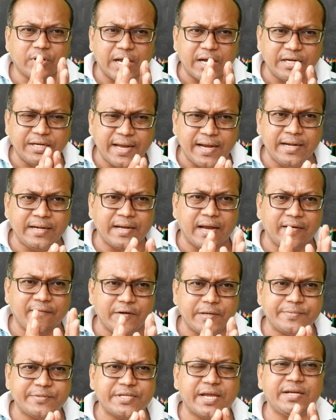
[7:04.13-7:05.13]
content and
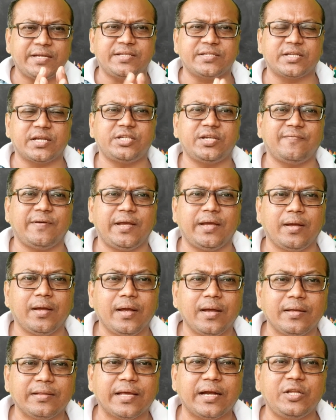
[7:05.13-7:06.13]
website in such a
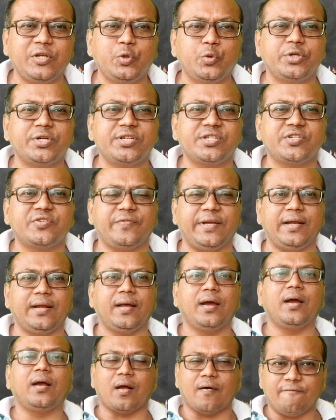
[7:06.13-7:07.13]
way that users
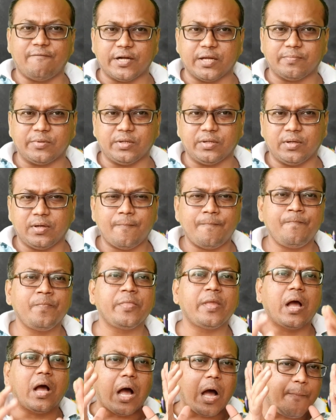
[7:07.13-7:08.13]
feel comfortable.
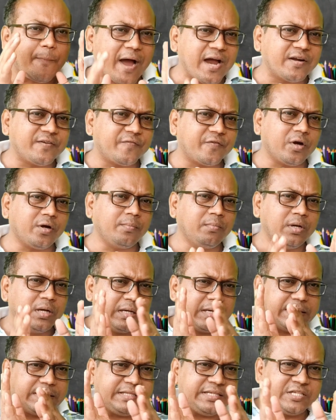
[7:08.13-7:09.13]
Apart from
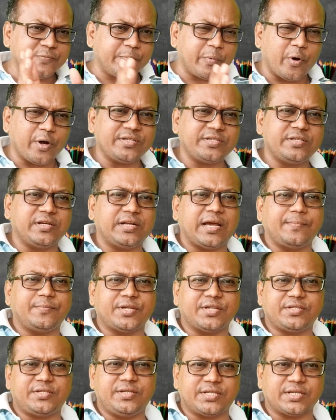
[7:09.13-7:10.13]
these points that I have
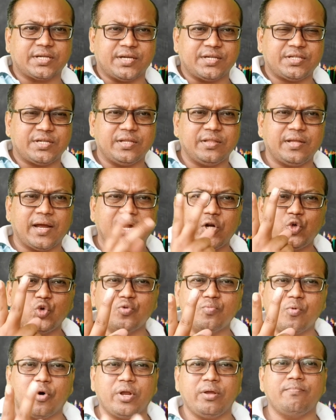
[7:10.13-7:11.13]
just discussed, there are two
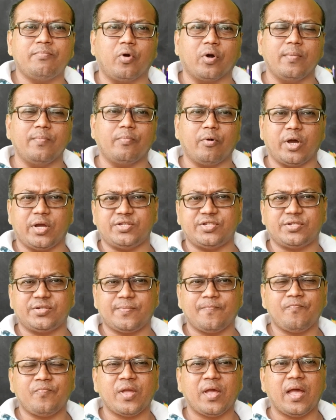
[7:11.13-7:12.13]
more important points.
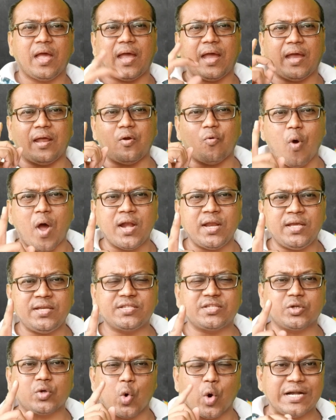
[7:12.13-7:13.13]
And one
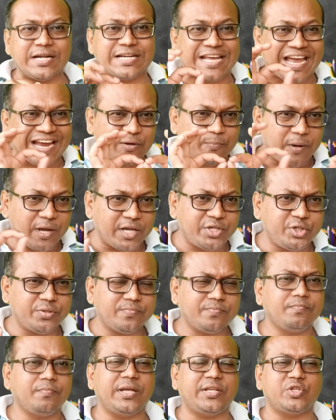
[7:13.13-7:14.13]
is contact page.
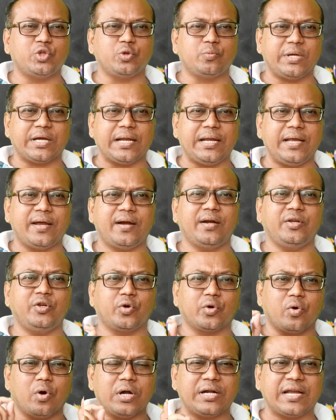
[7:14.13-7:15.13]
It should be clear,
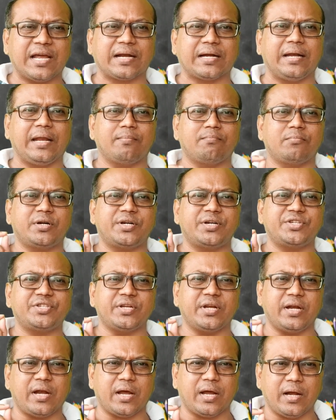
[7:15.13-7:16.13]
your contact
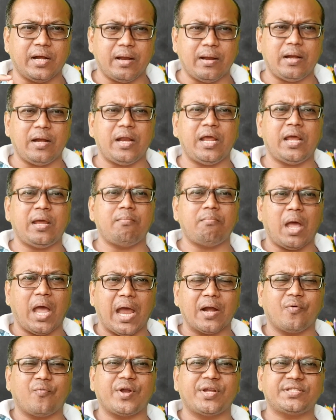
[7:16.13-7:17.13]
numbers and name,
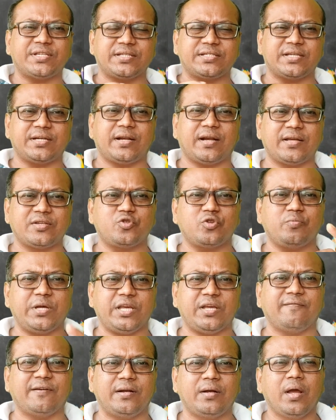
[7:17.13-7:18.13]
address, etc. should be
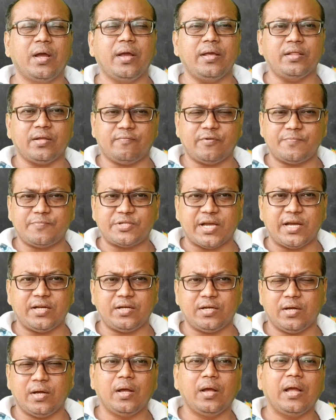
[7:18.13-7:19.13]
given in the
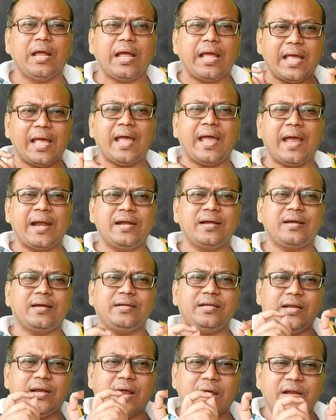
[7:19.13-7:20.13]
website. And
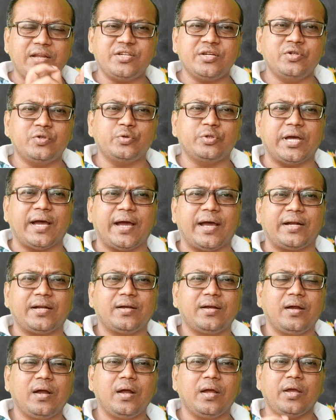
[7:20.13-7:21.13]
in addition to
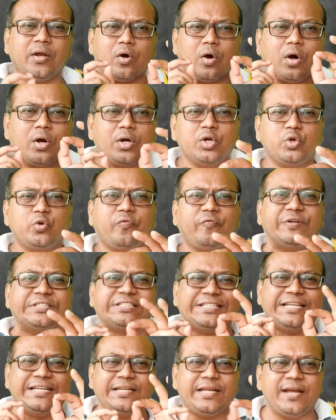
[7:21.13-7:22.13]
that, in order to
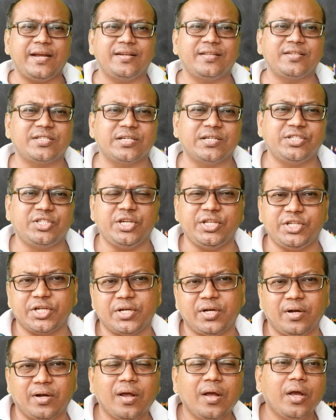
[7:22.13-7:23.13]
facilitate the search
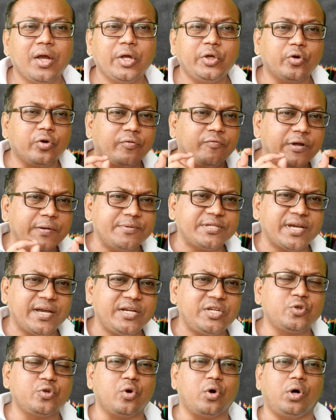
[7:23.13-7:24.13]
engine, your
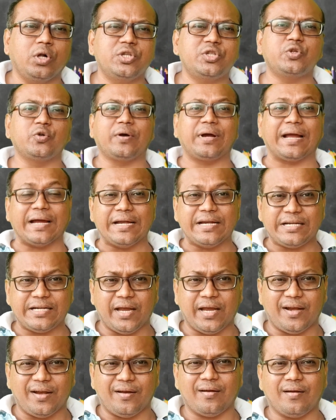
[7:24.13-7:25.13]
website should also
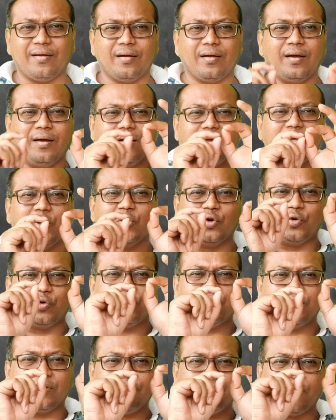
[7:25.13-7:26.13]
contain, the
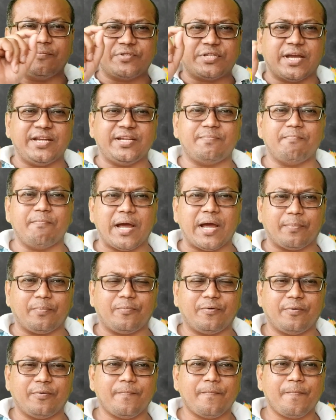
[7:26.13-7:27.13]
website
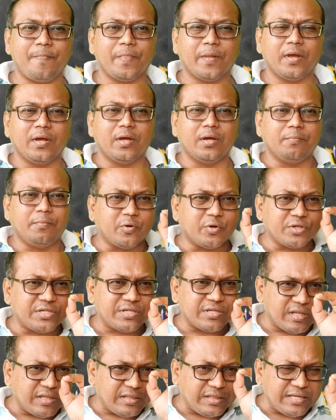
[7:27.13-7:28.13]
map,
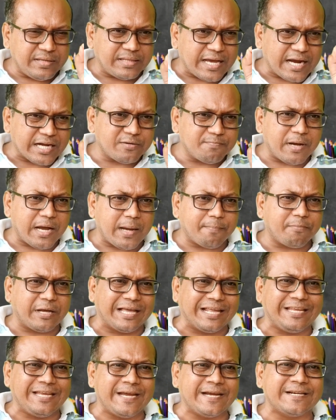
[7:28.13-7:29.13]
because that map
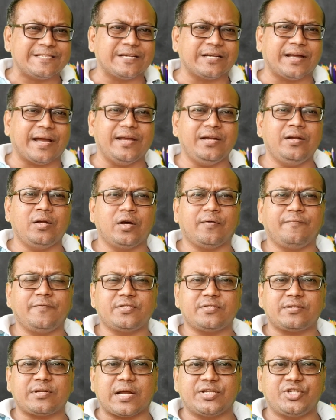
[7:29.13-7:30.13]
creates a kind of a
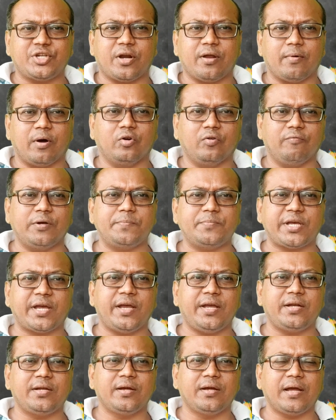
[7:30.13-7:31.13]
structure about
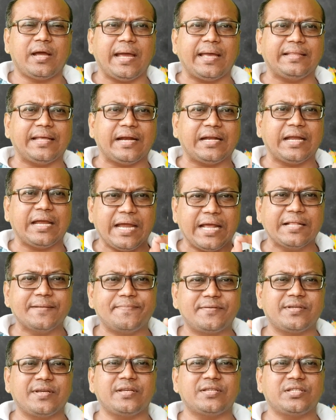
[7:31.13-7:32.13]
website, and that
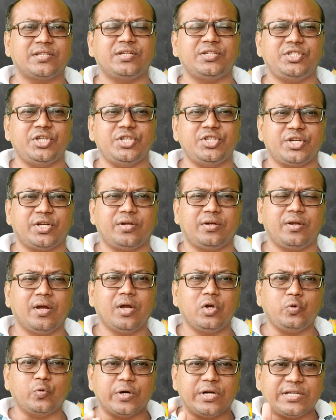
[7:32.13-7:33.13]
helps search
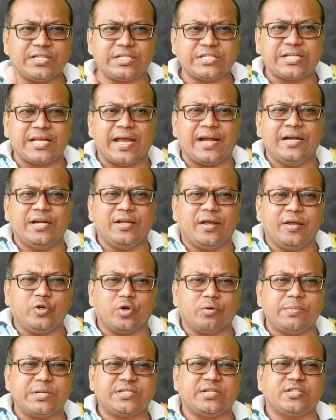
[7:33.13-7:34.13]
engine to understand
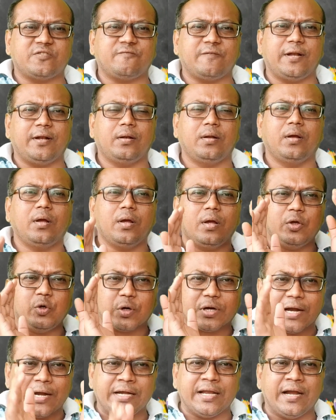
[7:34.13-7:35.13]
your business well,
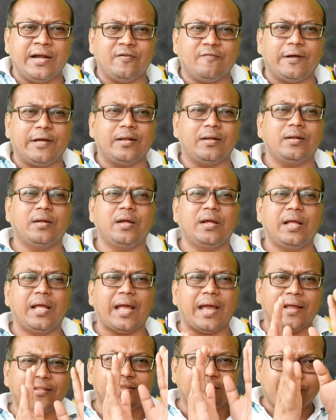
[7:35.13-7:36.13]
your content well,
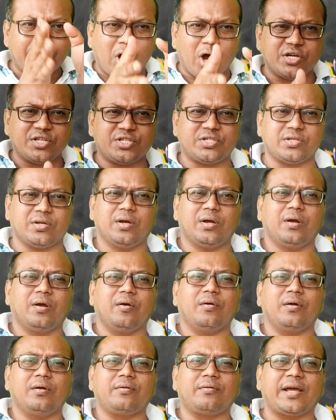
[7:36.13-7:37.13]
and the bots
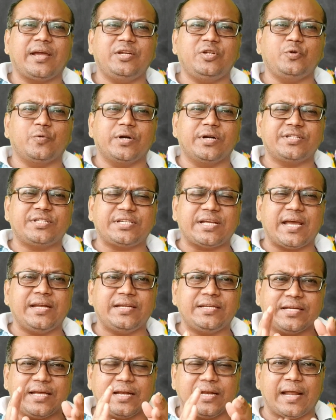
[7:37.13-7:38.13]
try to understand
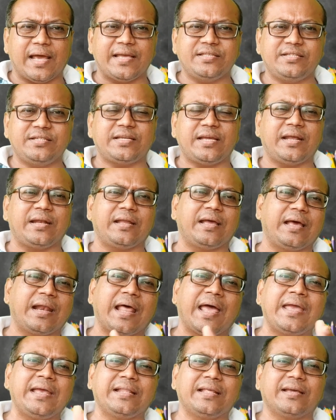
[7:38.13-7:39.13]
it, analyze it, and
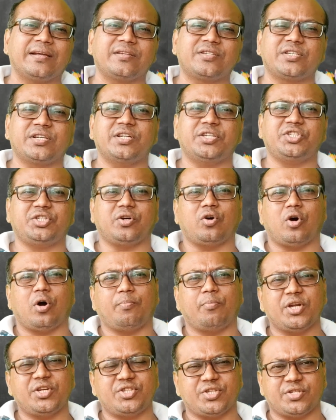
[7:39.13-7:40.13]
align their search
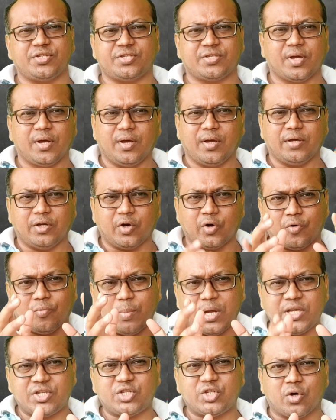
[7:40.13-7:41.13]
operations,
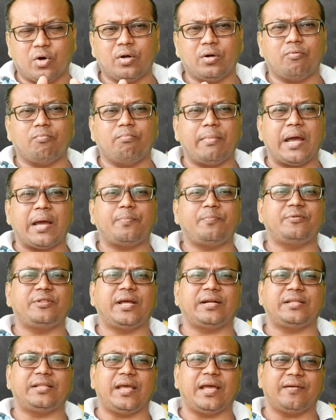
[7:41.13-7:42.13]
based on map
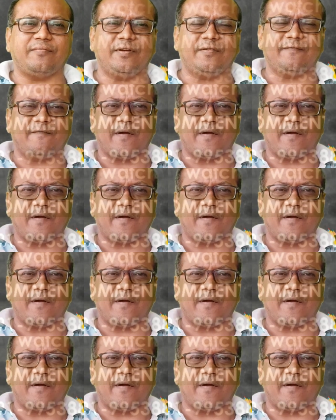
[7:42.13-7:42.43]
that they have in